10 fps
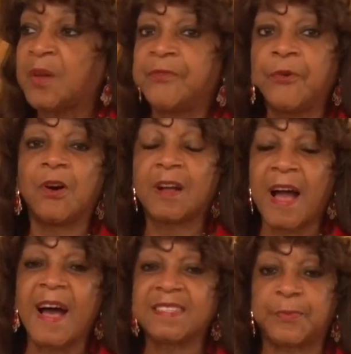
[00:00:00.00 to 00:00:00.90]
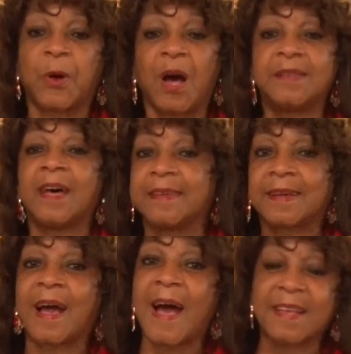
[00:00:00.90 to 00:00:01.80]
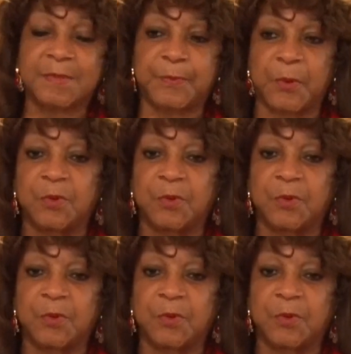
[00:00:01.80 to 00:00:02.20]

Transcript: Full gospel, another gospel.